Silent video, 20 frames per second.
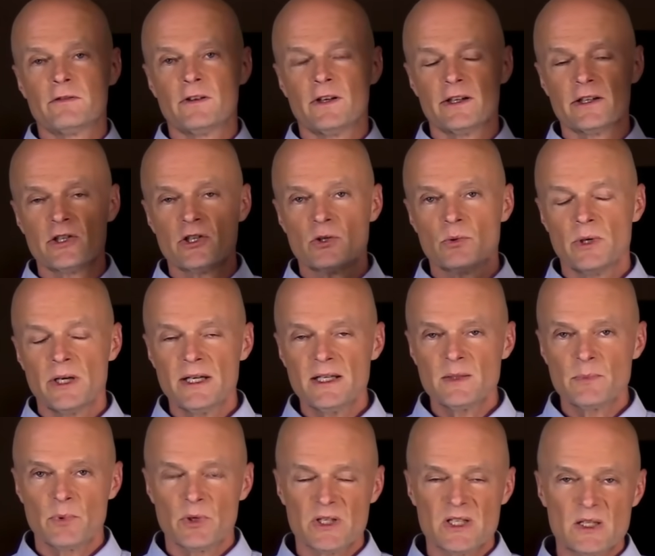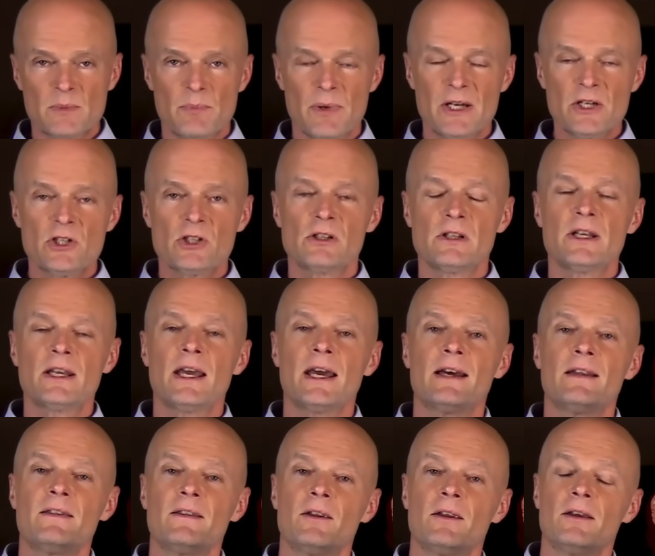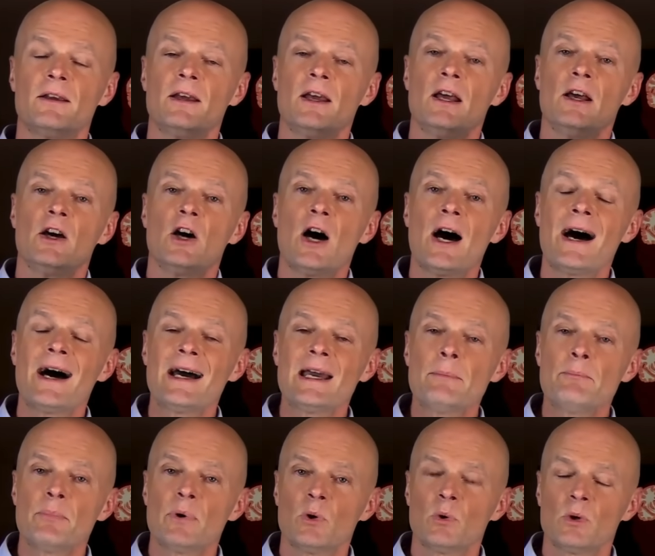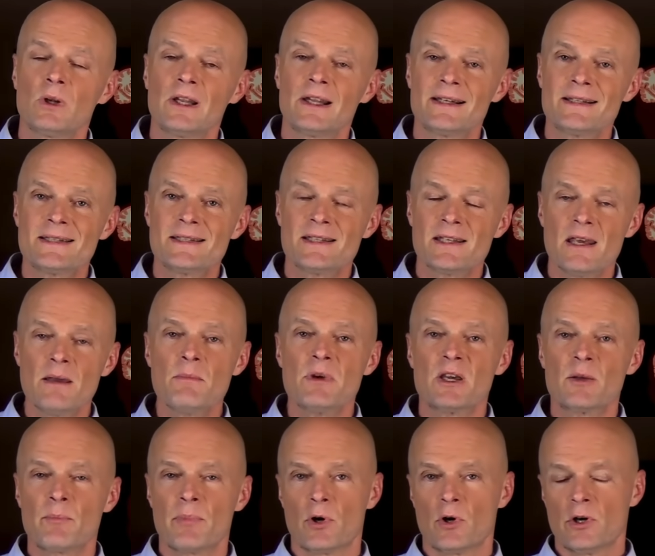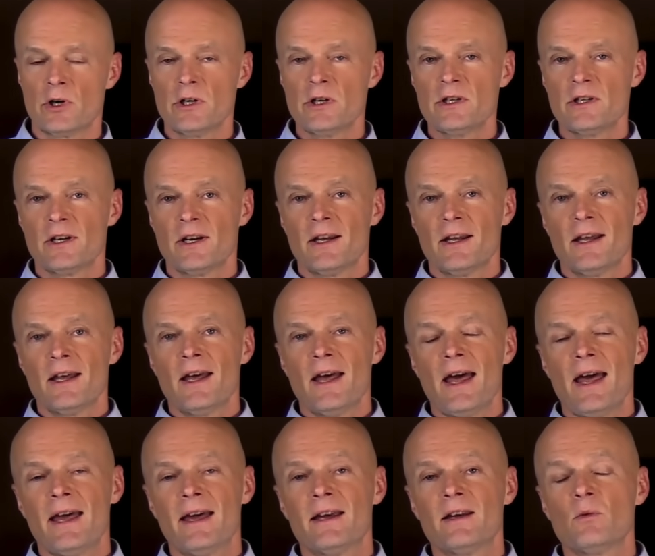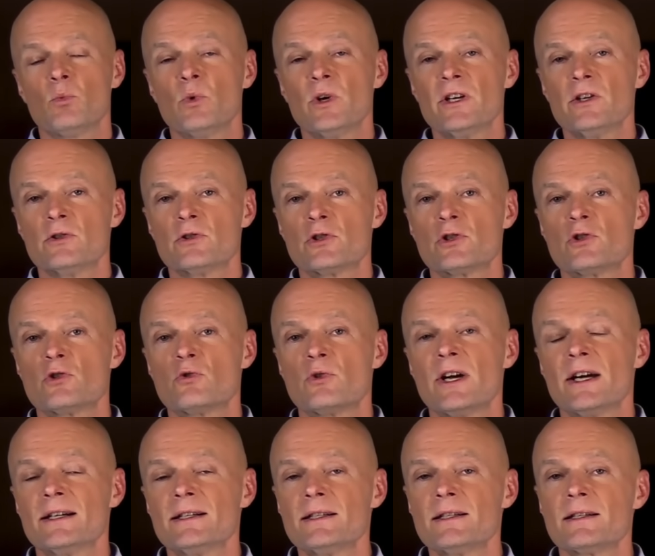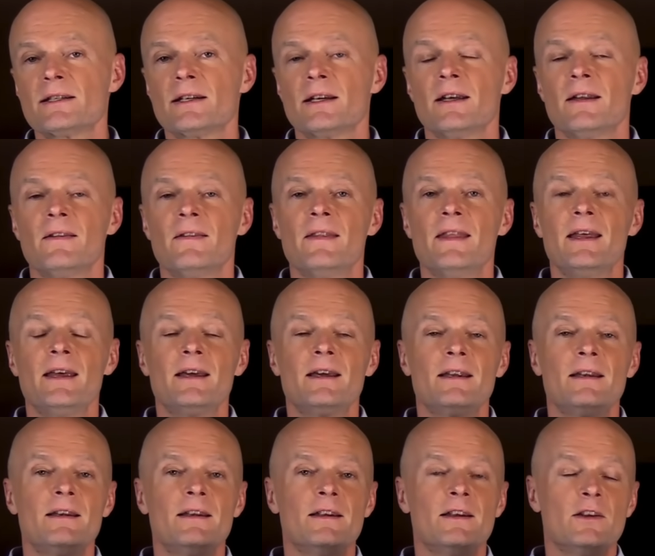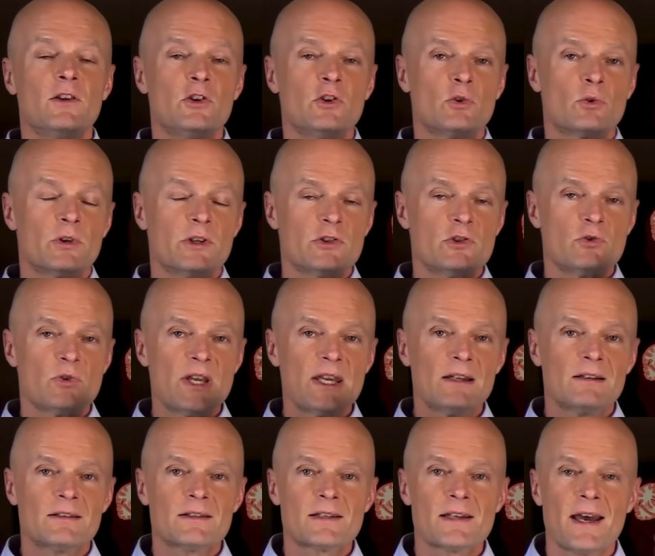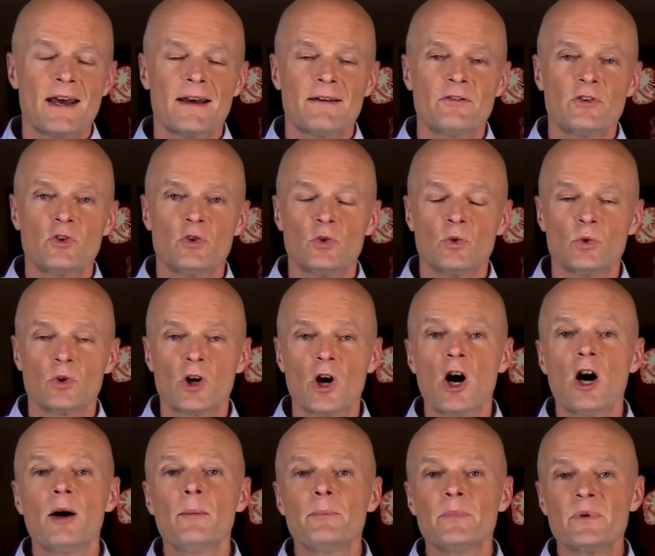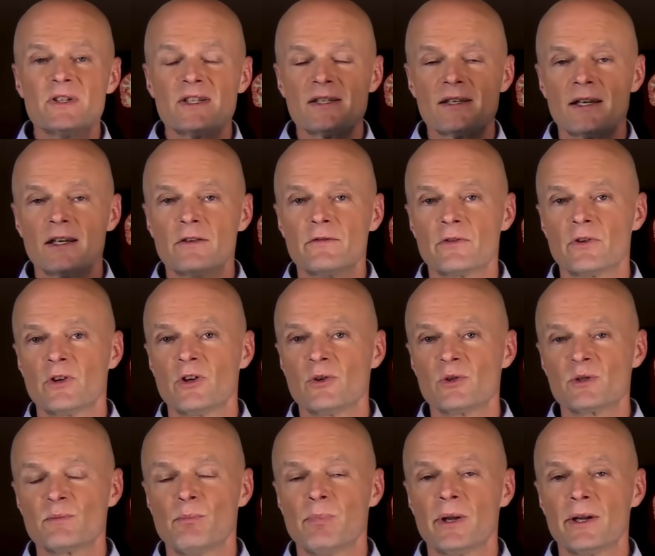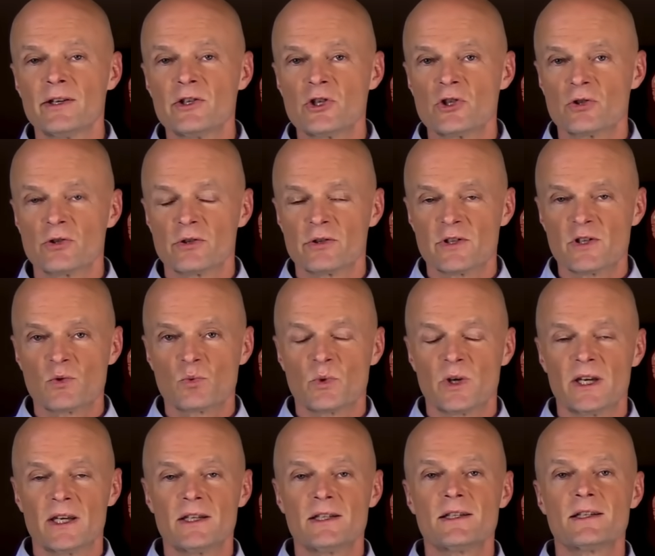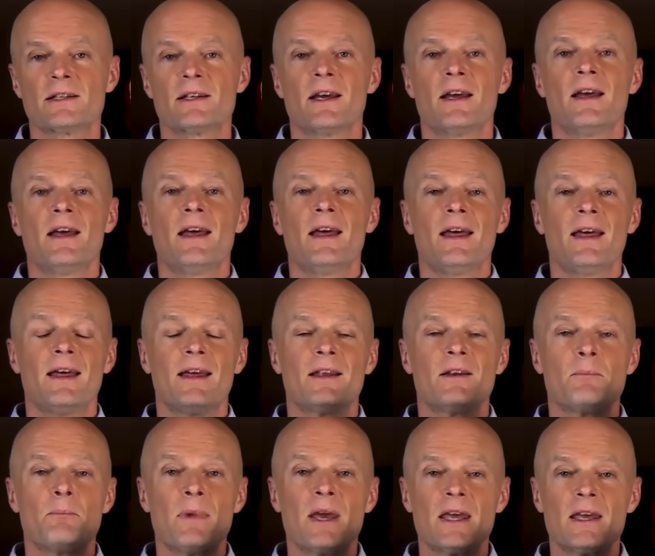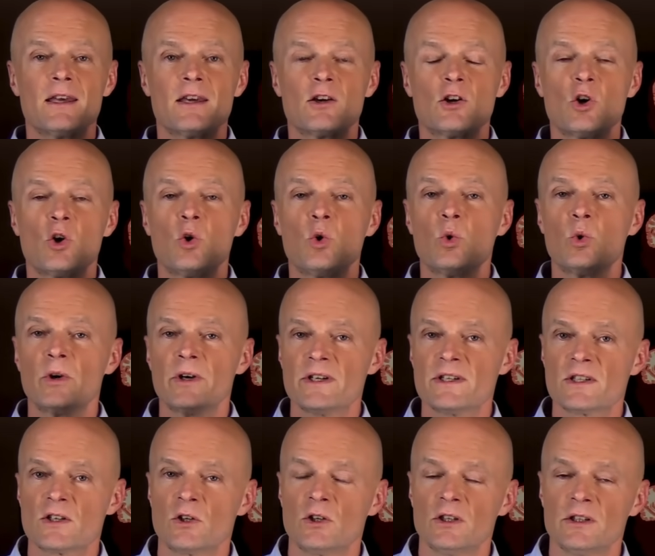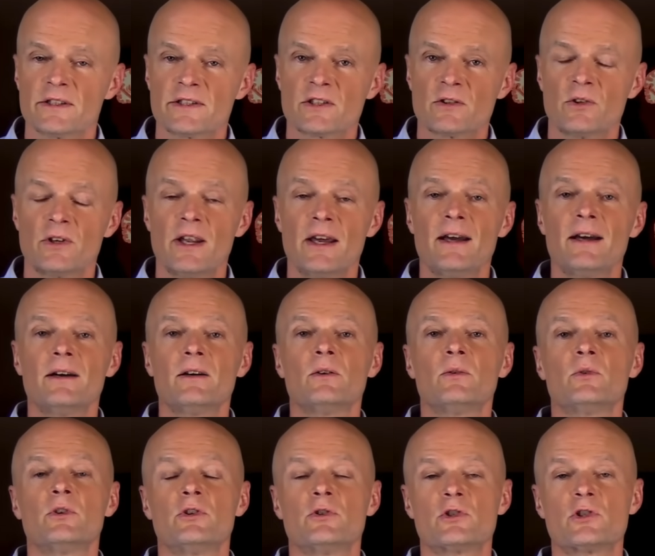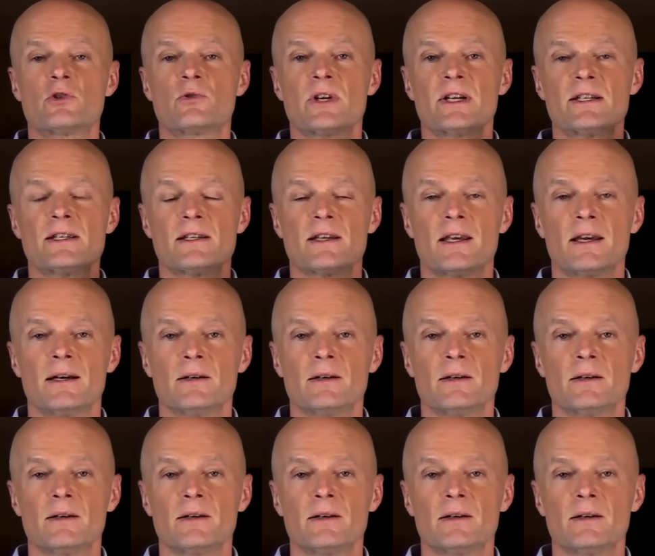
fluctuates, but especially at the hypoglycemic part, and when you're stressed, then your adrenals have to compensate for those blood sugar swings and make cortisol. So now you're stressing